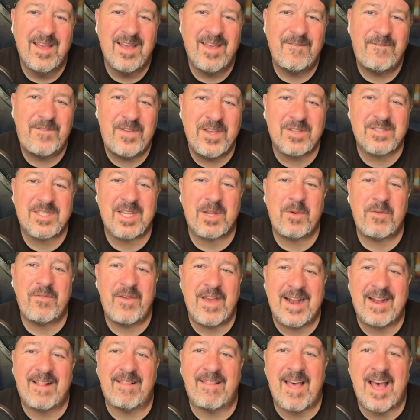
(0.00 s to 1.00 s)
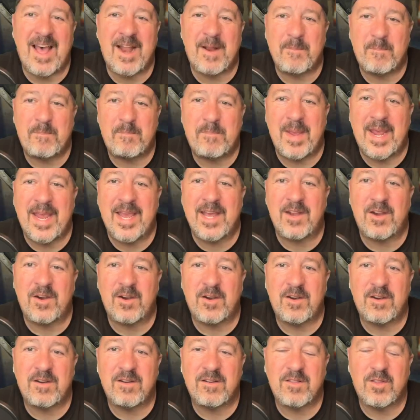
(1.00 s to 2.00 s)
Feels like we've had a lot of
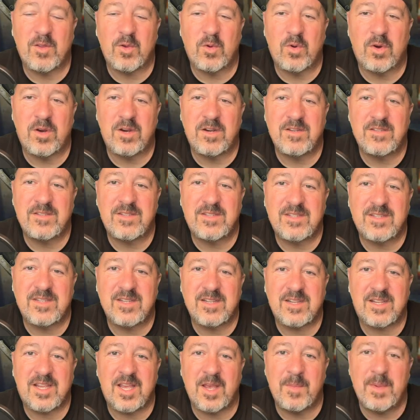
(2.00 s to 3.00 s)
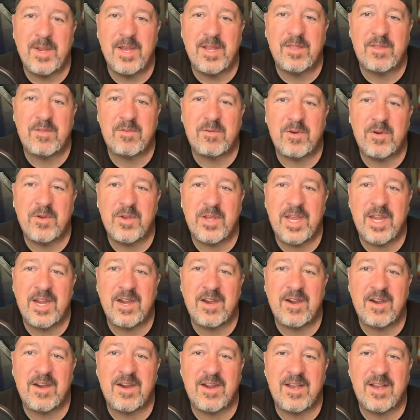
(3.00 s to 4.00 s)
banner lords coming through
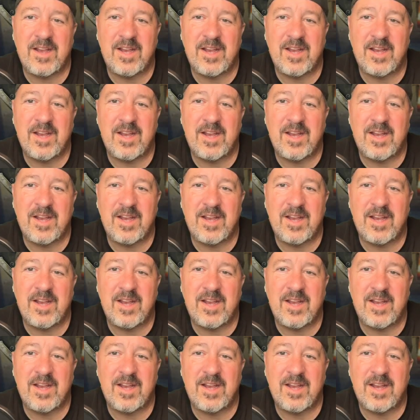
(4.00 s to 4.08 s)
here,